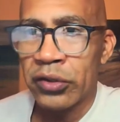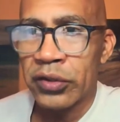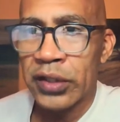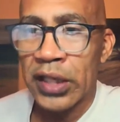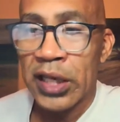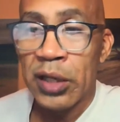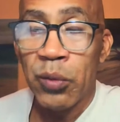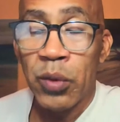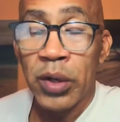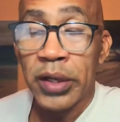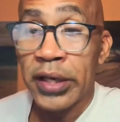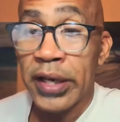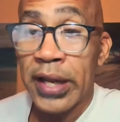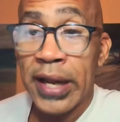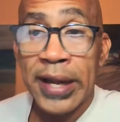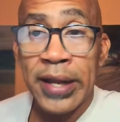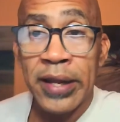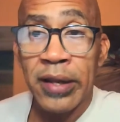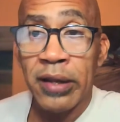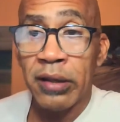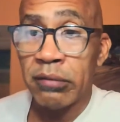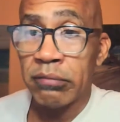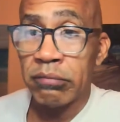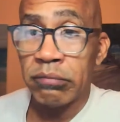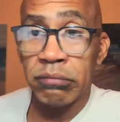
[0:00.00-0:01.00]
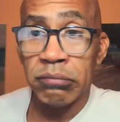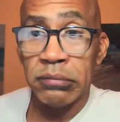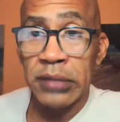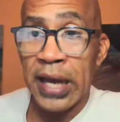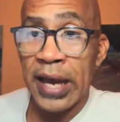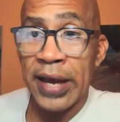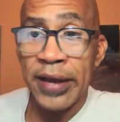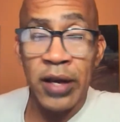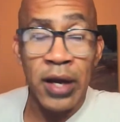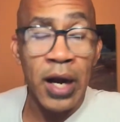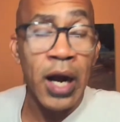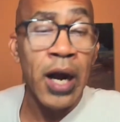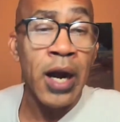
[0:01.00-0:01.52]
Anyone in
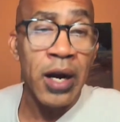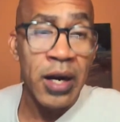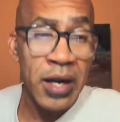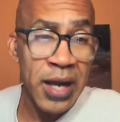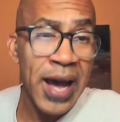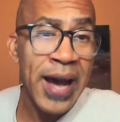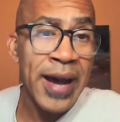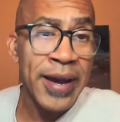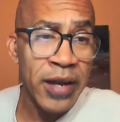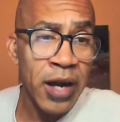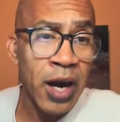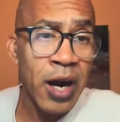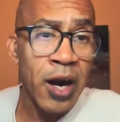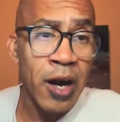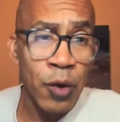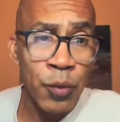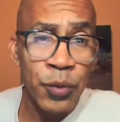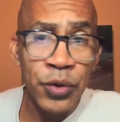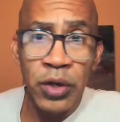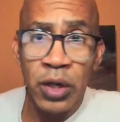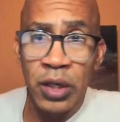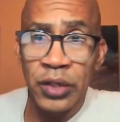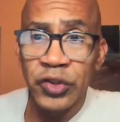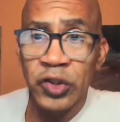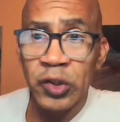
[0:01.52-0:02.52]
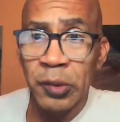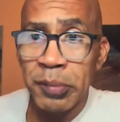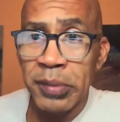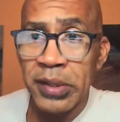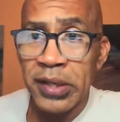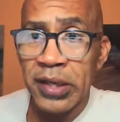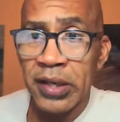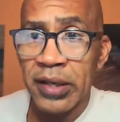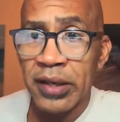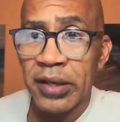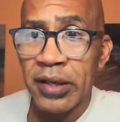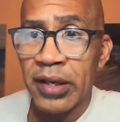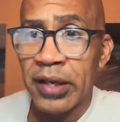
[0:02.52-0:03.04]
IR would also be
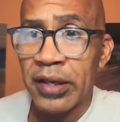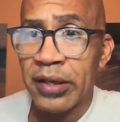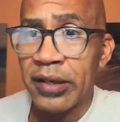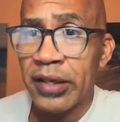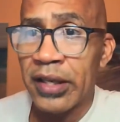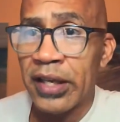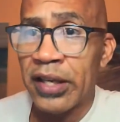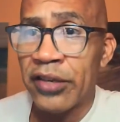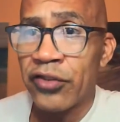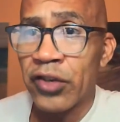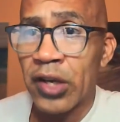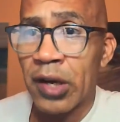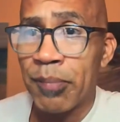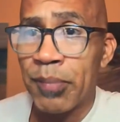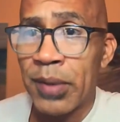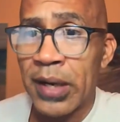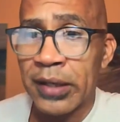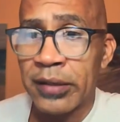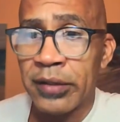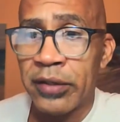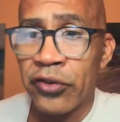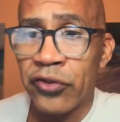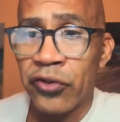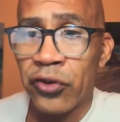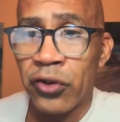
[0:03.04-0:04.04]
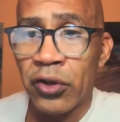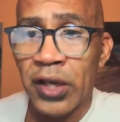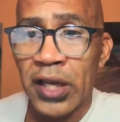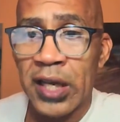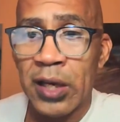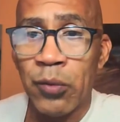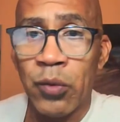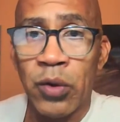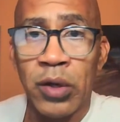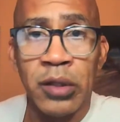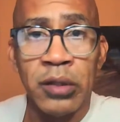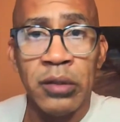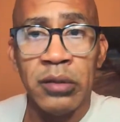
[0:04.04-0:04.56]
an HR practitioner.
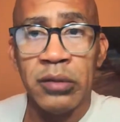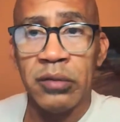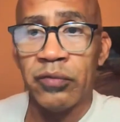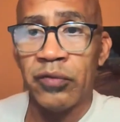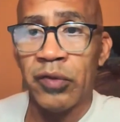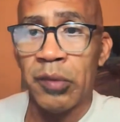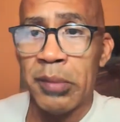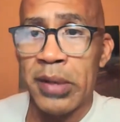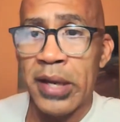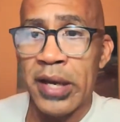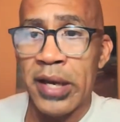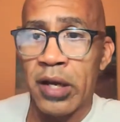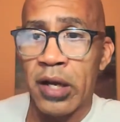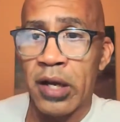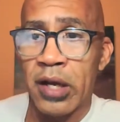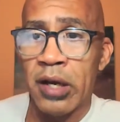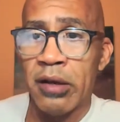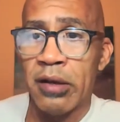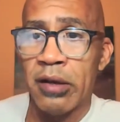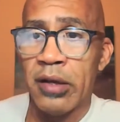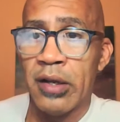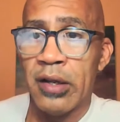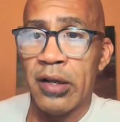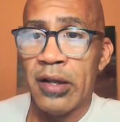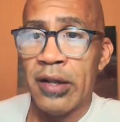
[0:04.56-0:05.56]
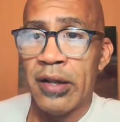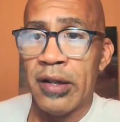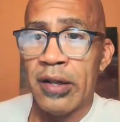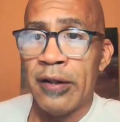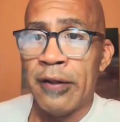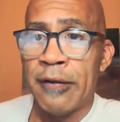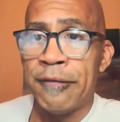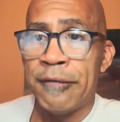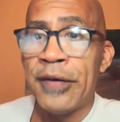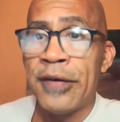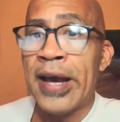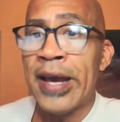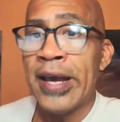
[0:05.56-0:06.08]
Anyone from IR?
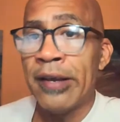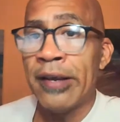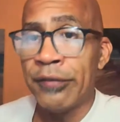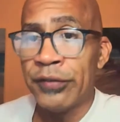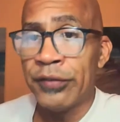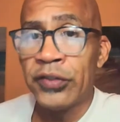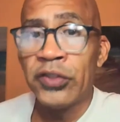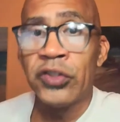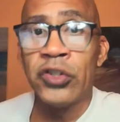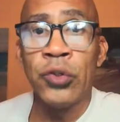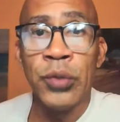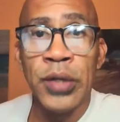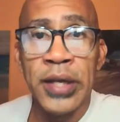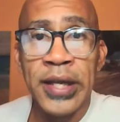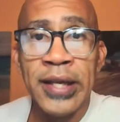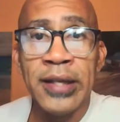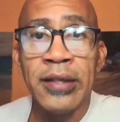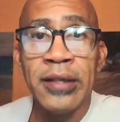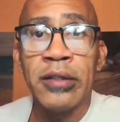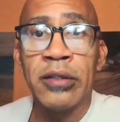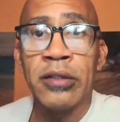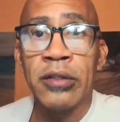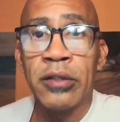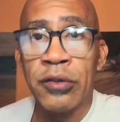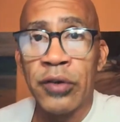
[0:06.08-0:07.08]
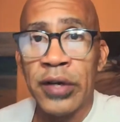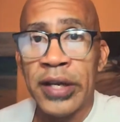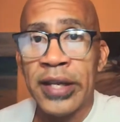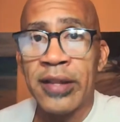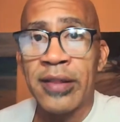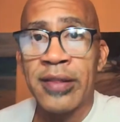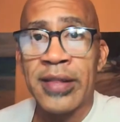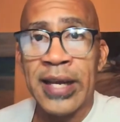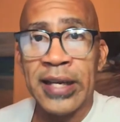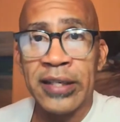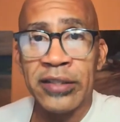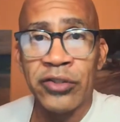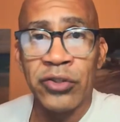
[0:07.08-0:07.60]
5 student. Great.
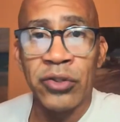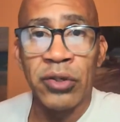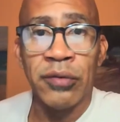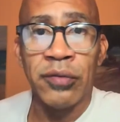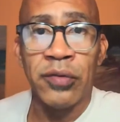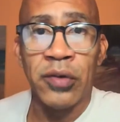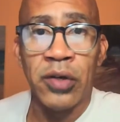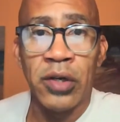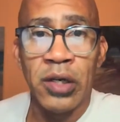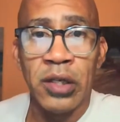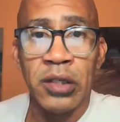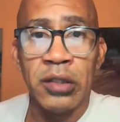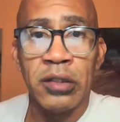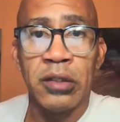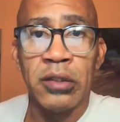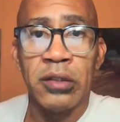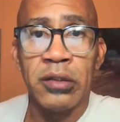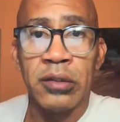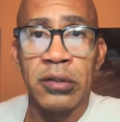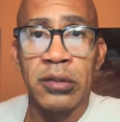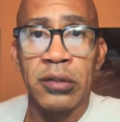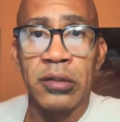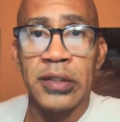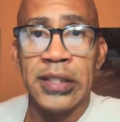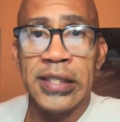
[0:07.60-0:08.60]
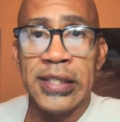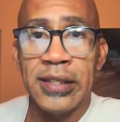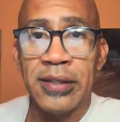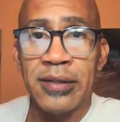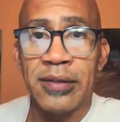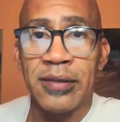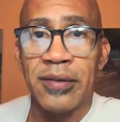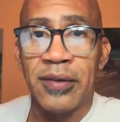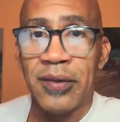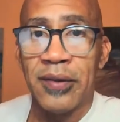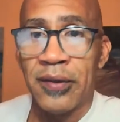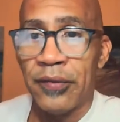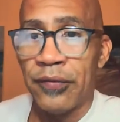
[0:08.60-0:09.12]
Thanks, Siobhan. Great.
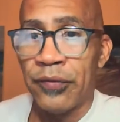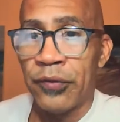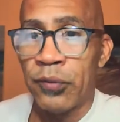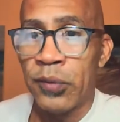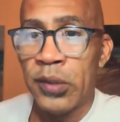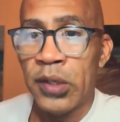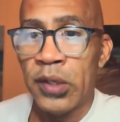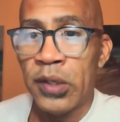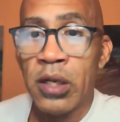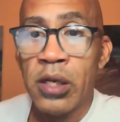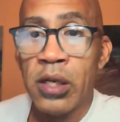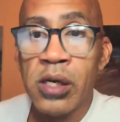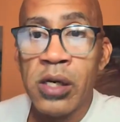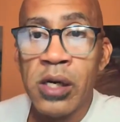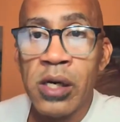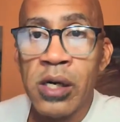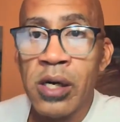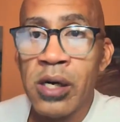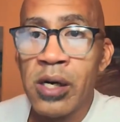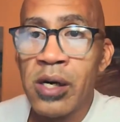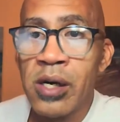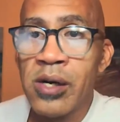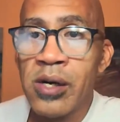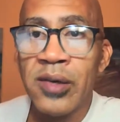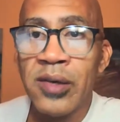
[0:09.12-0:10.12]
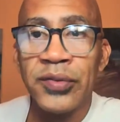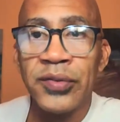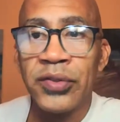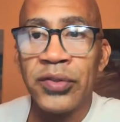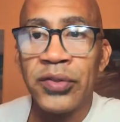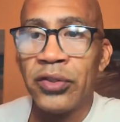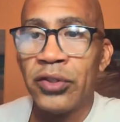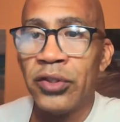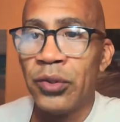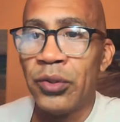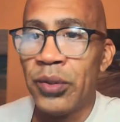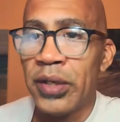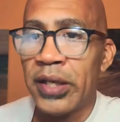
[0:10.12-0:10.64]
We love
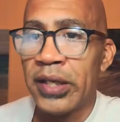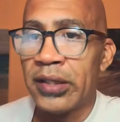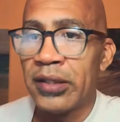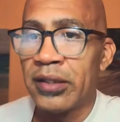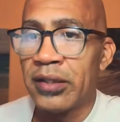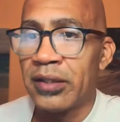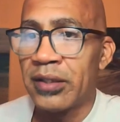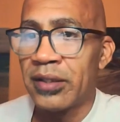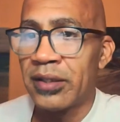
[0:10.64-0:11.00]
student.